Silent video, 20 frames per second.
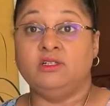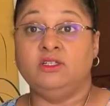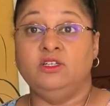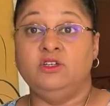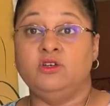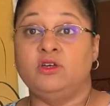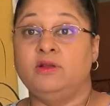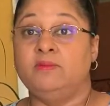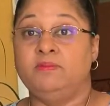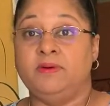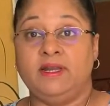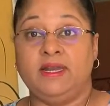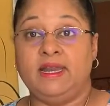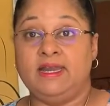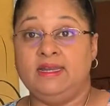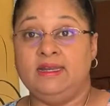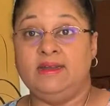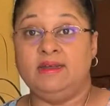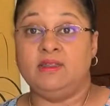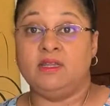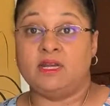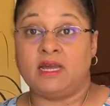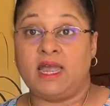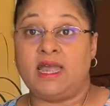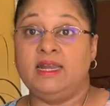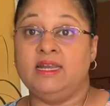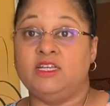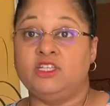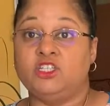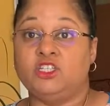and you can put any other
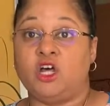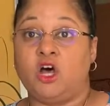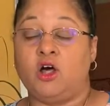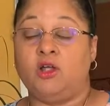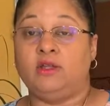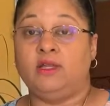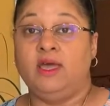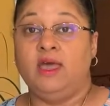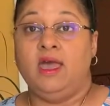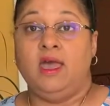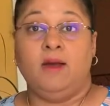kind of salt.